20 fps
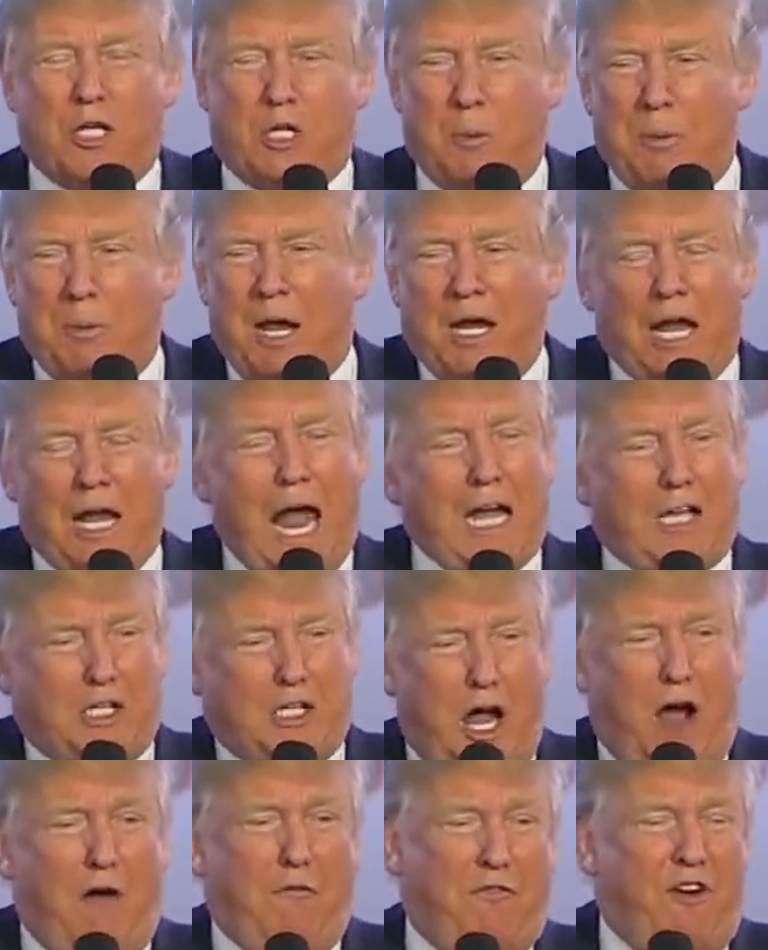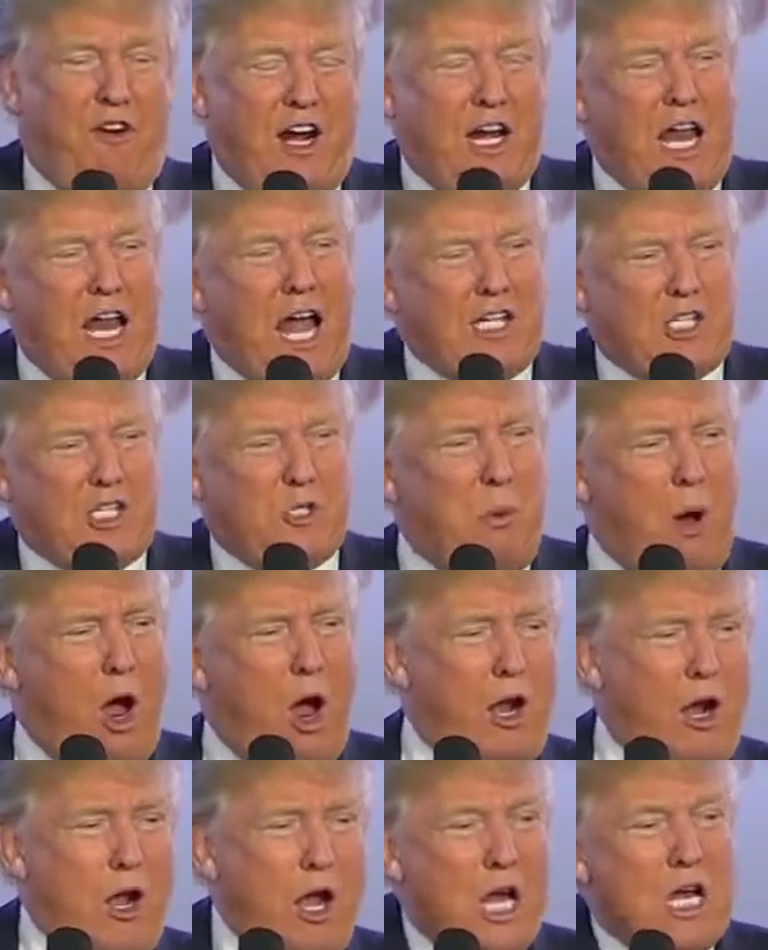to be a lot tougher and a lot
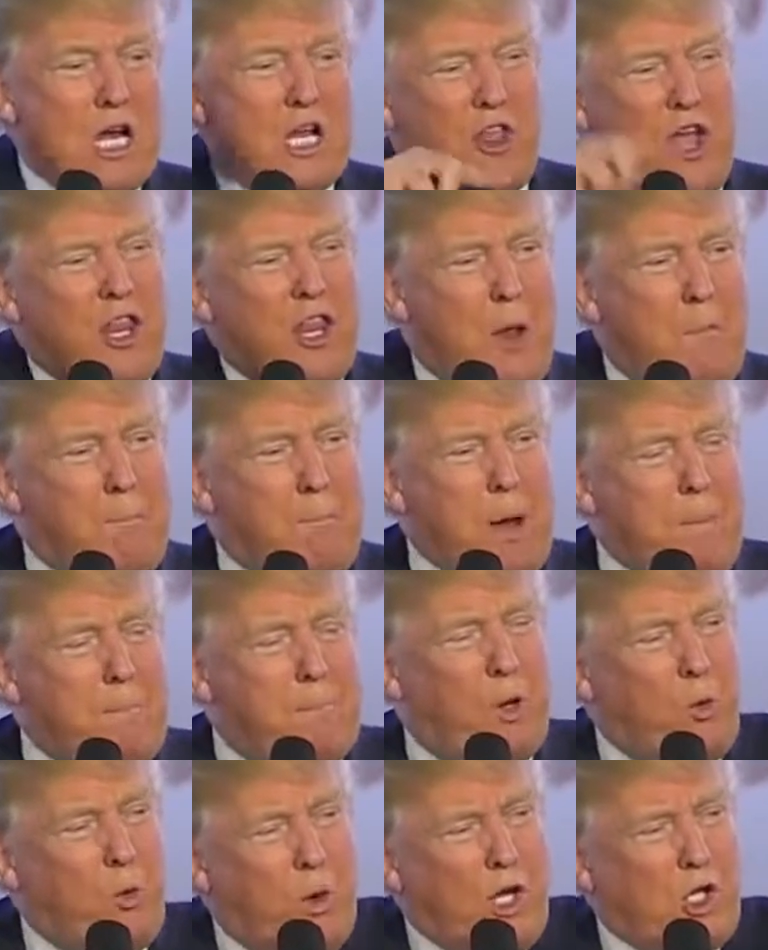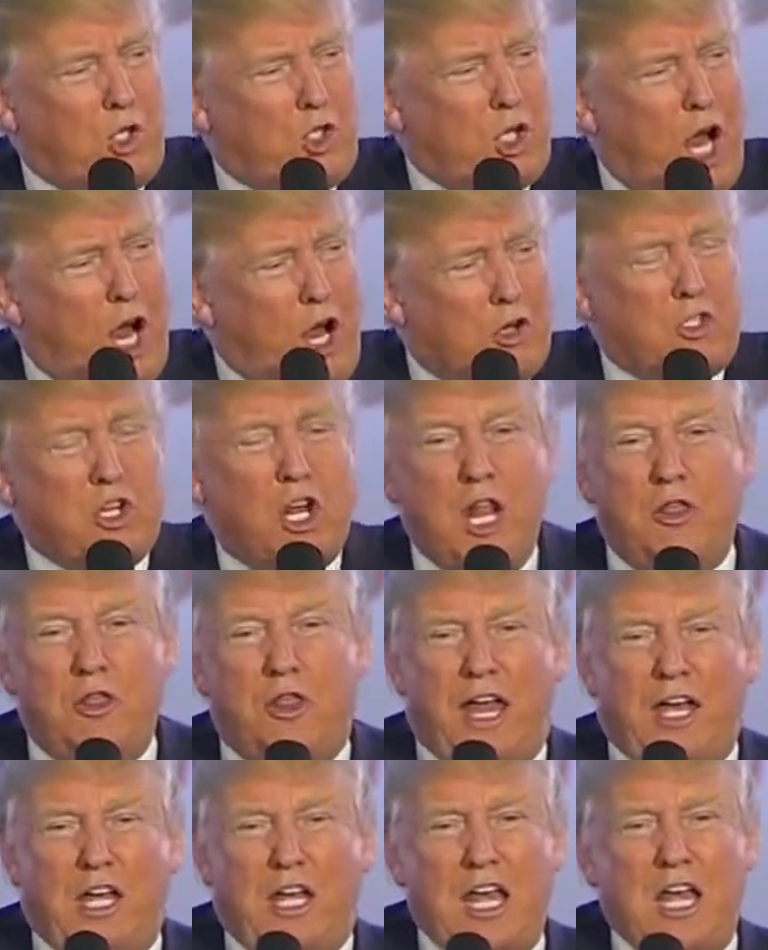smarter than the people we chose.
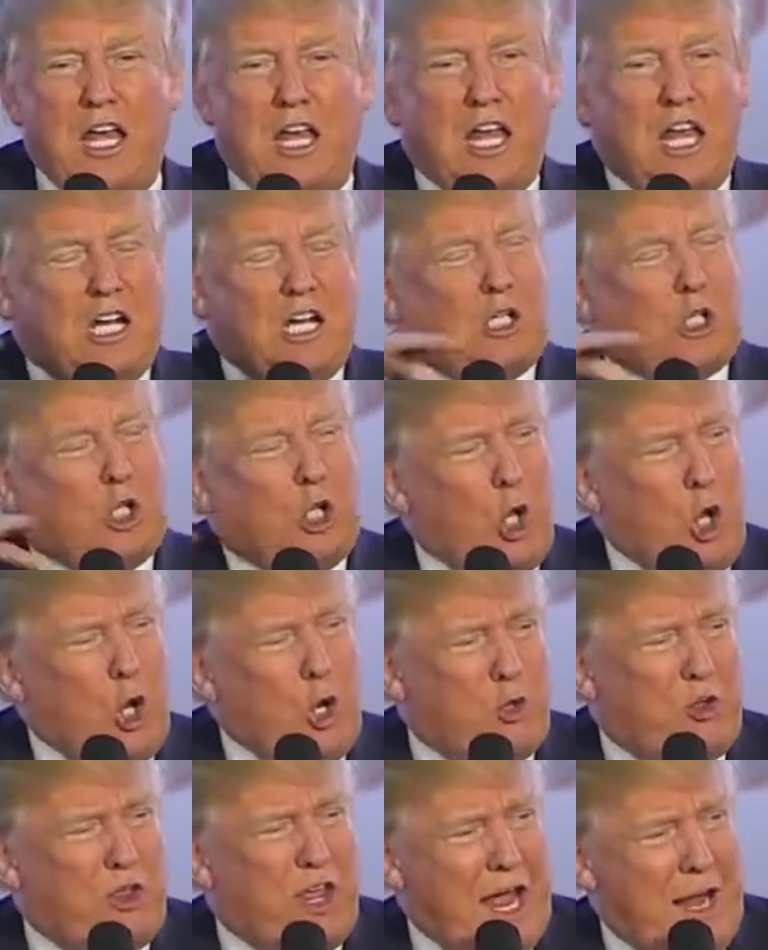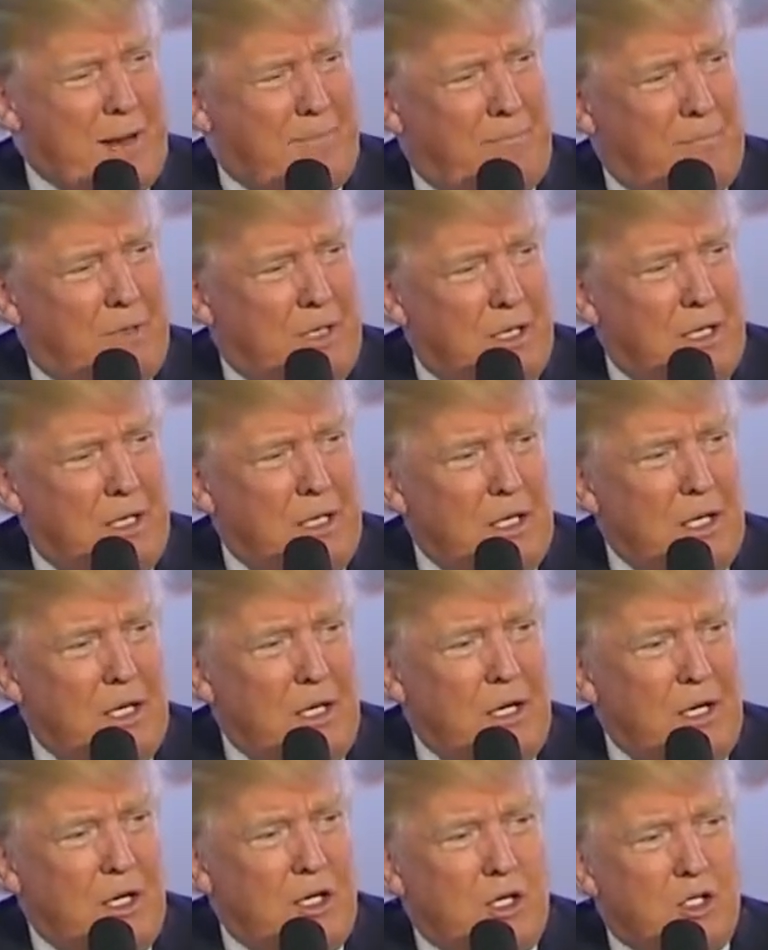They didn't include them.
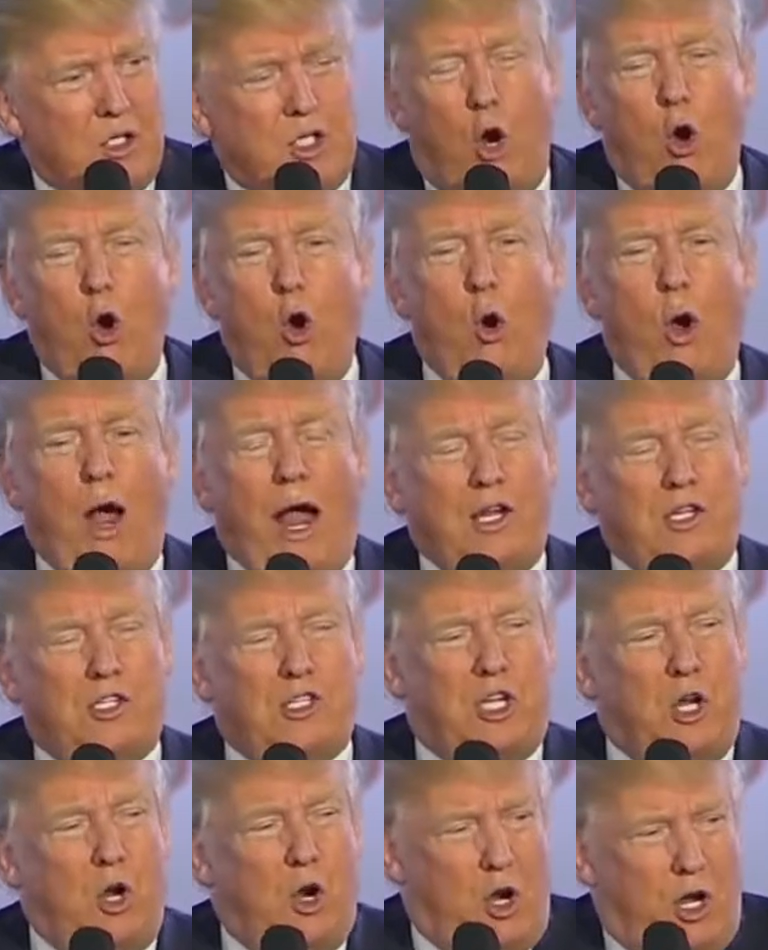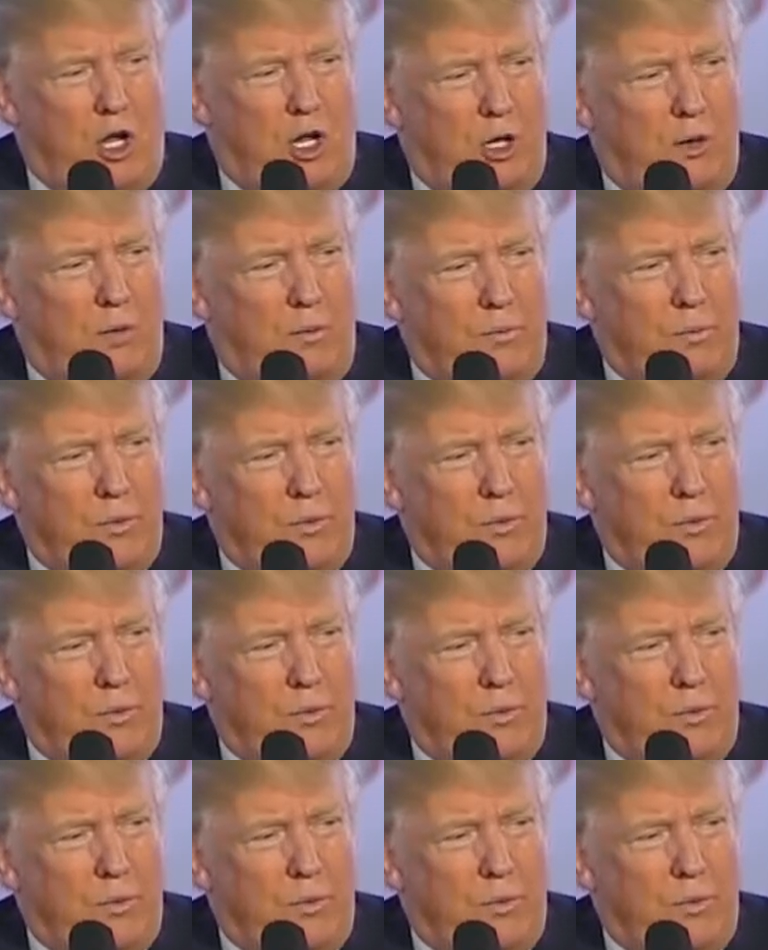So who has the oil?